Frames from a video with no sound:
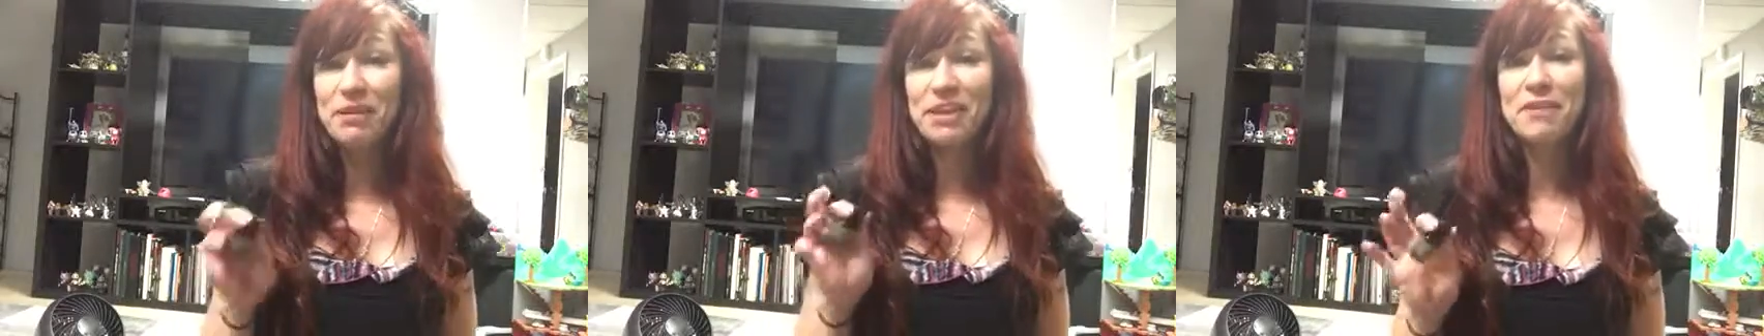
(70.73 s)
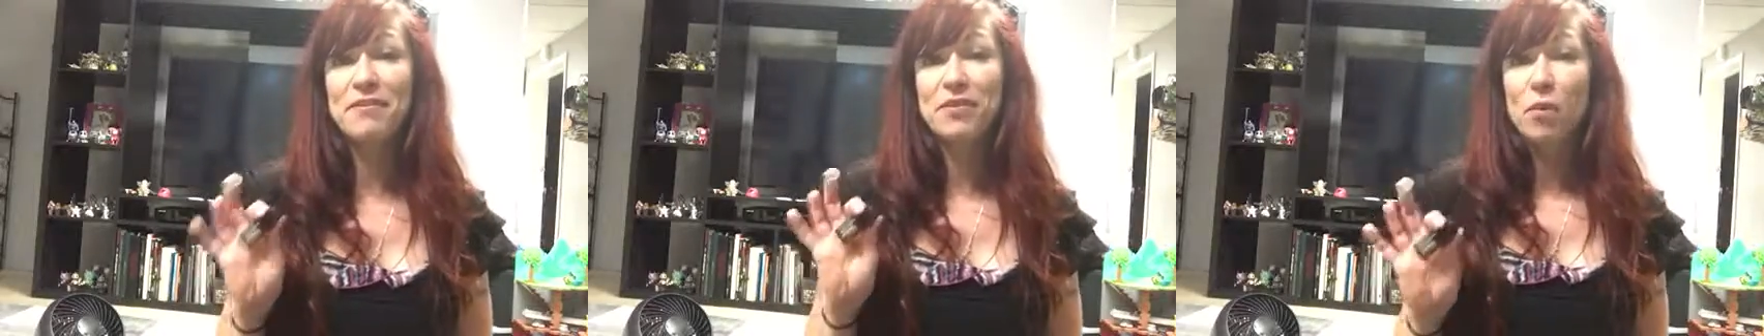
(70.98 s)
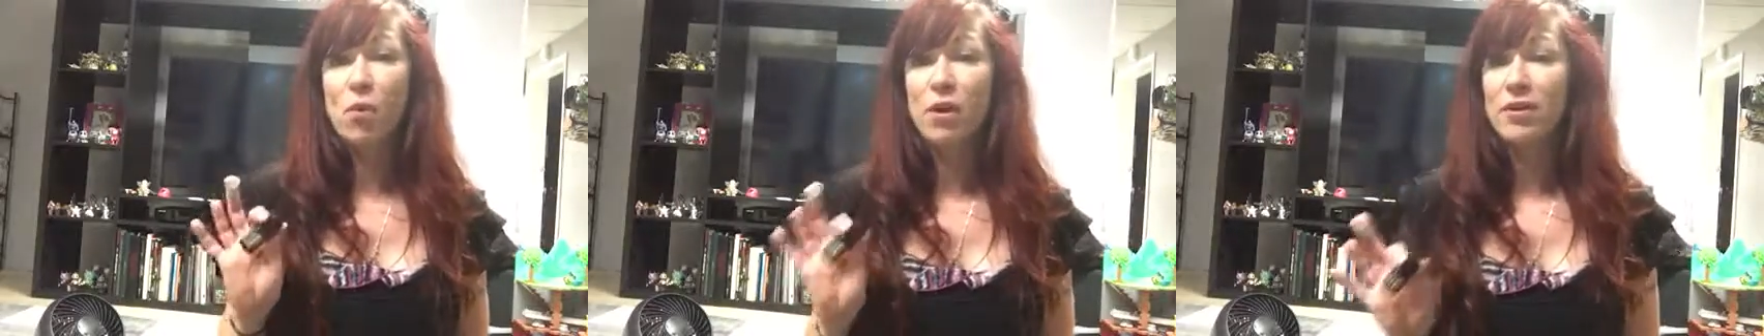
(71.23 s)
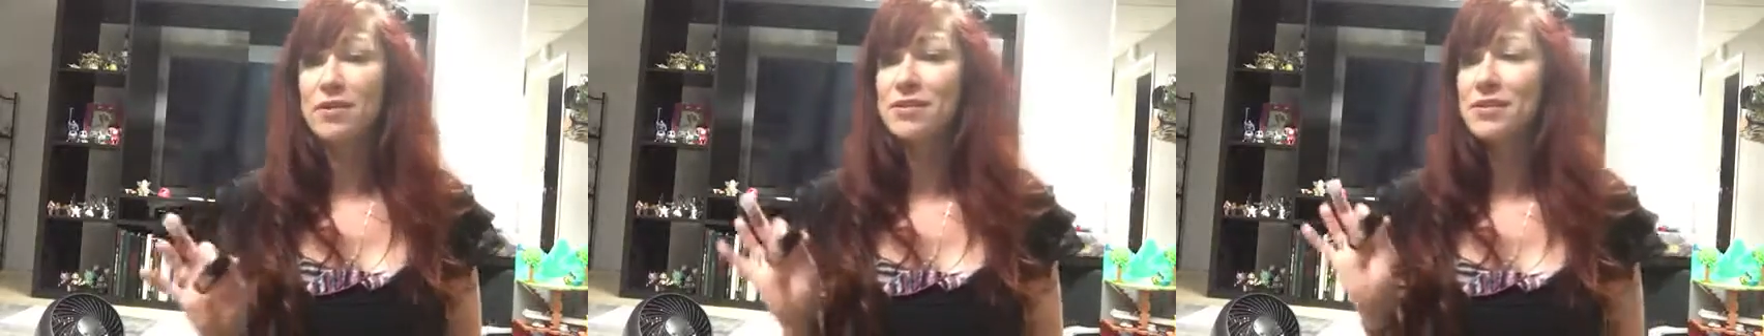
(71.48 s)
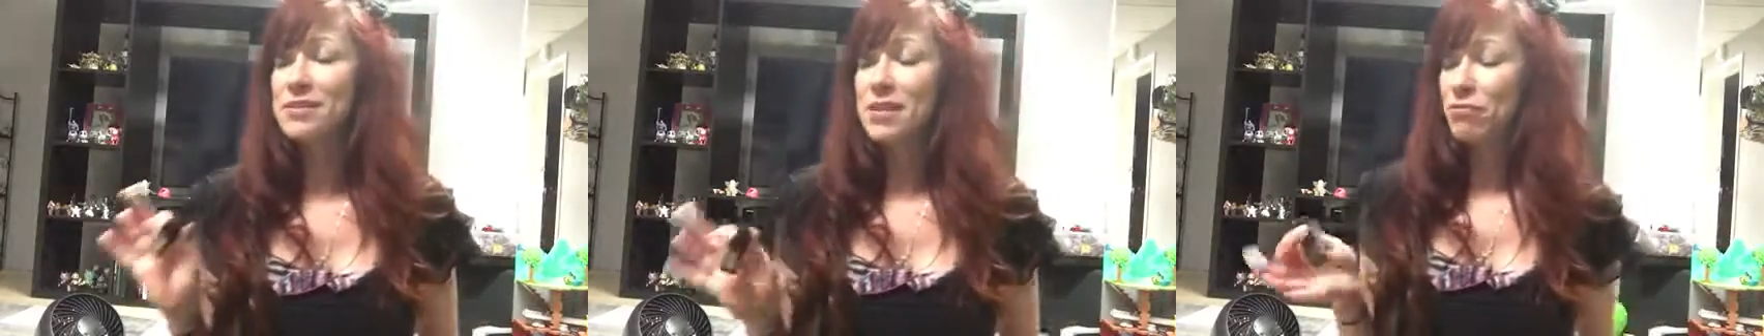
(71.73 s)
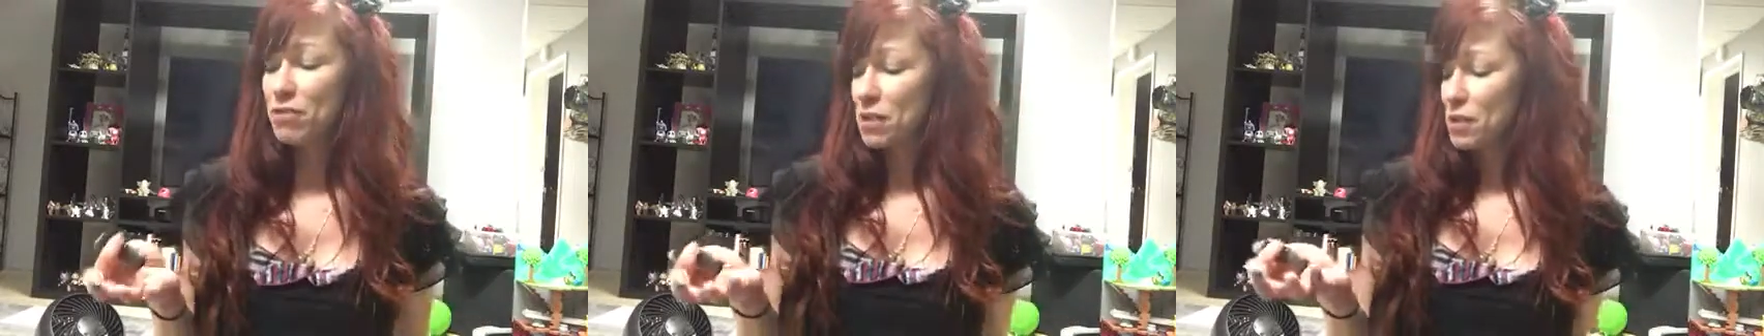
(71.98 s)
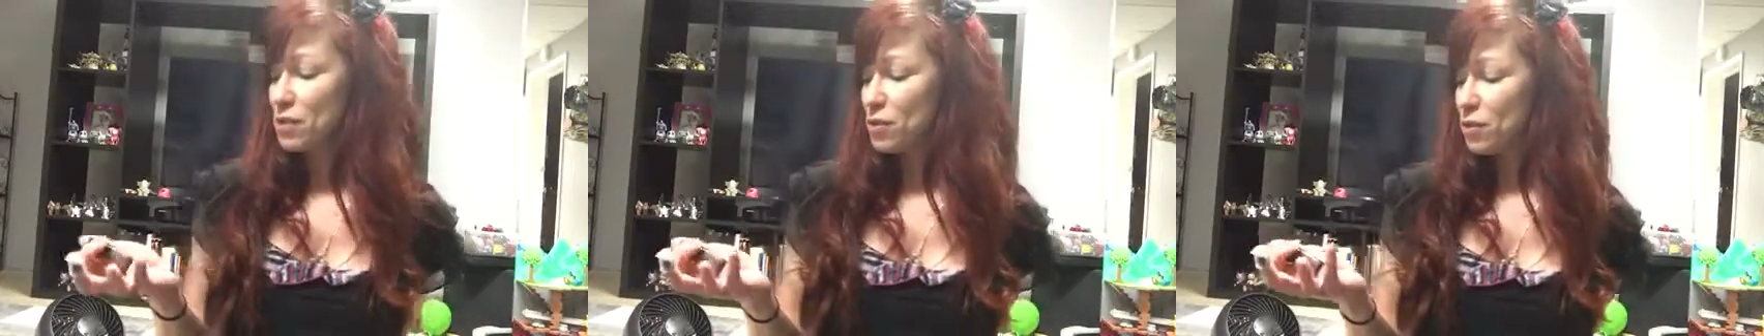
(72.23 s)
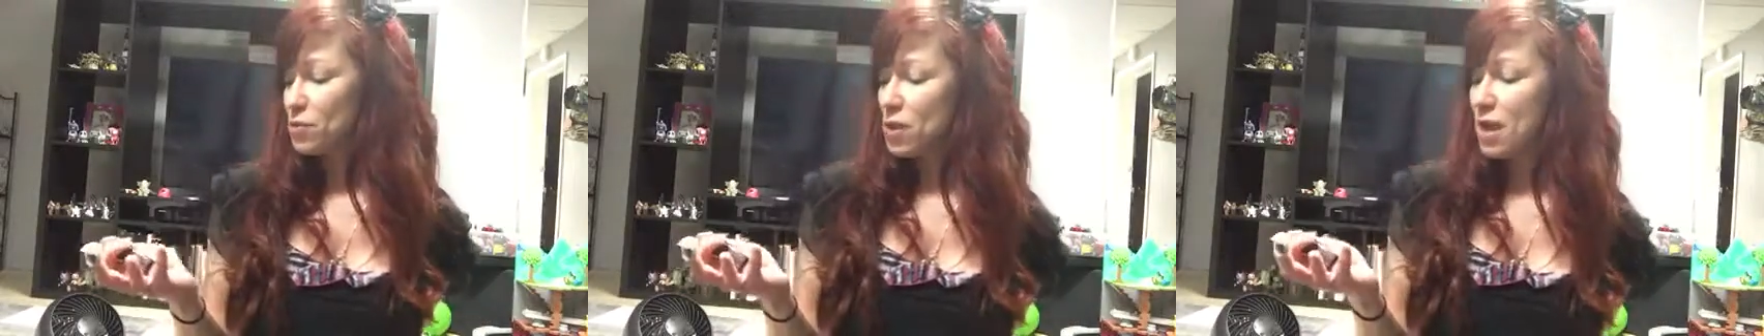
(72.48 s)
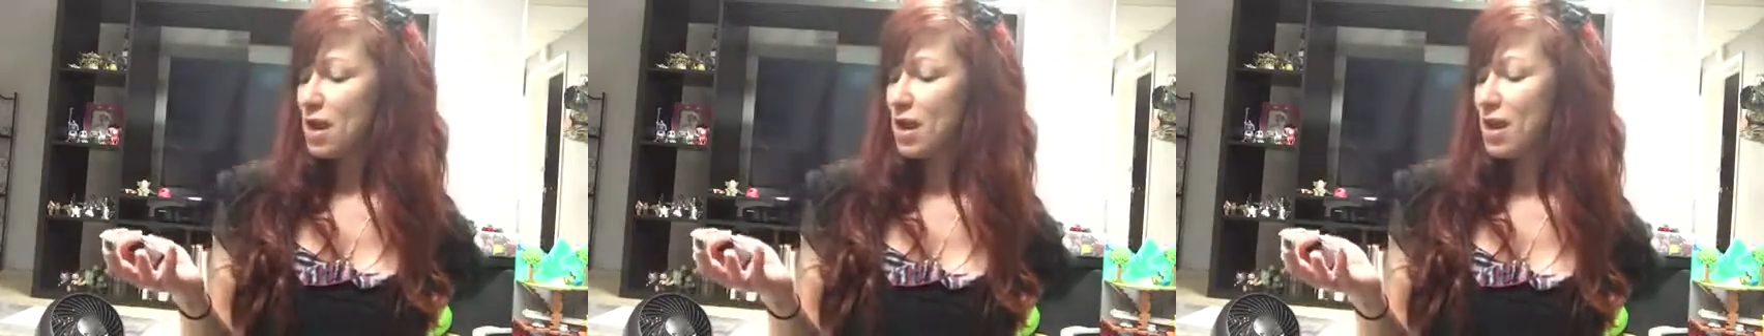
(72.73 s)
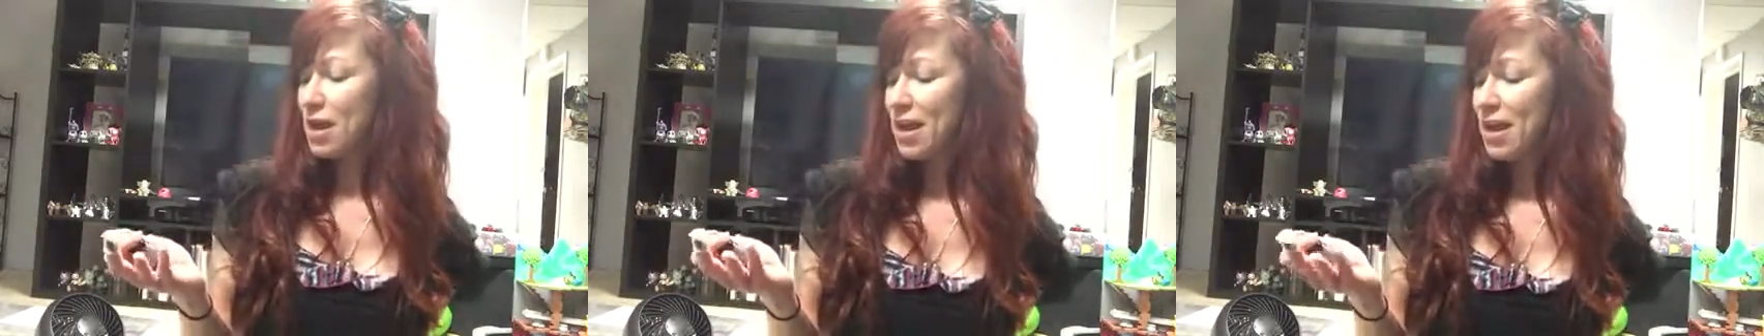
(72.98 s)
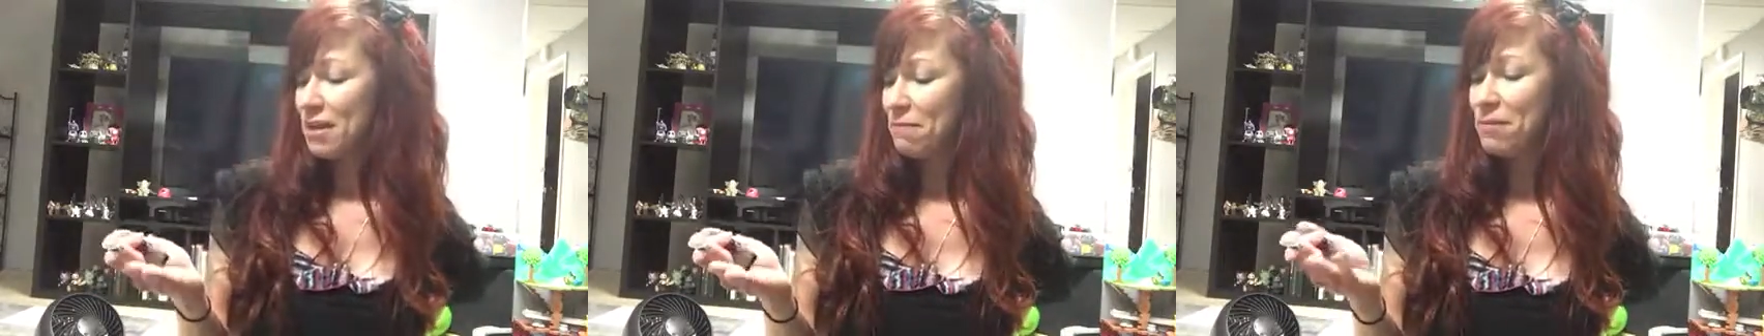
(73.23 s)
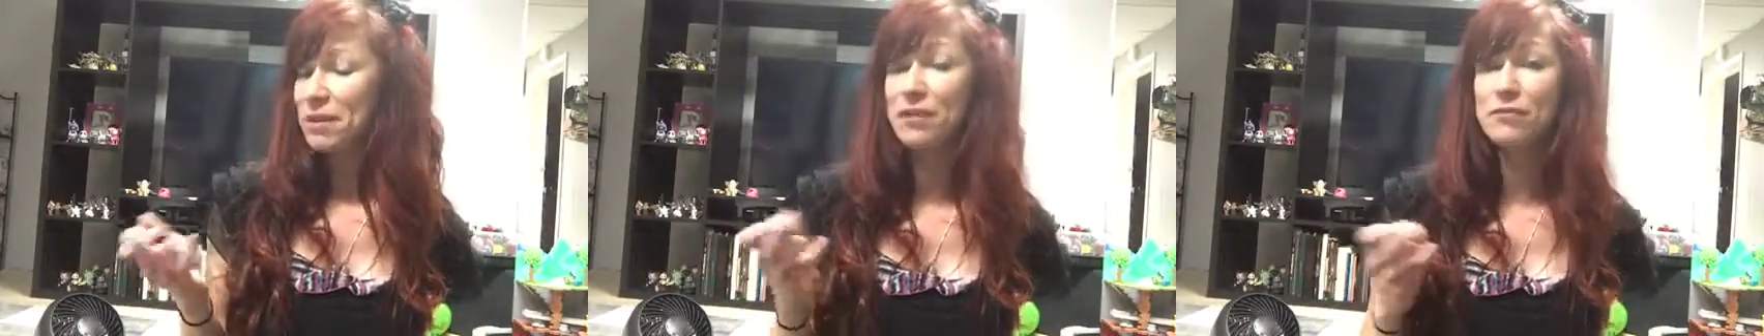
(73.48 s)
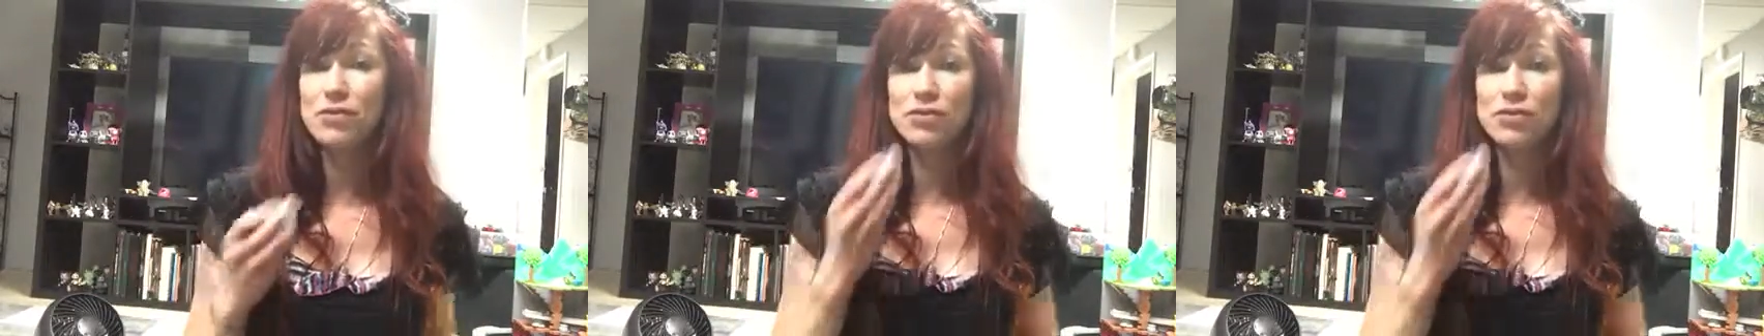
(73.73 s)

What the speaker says: believe in the oils. I really do. I believe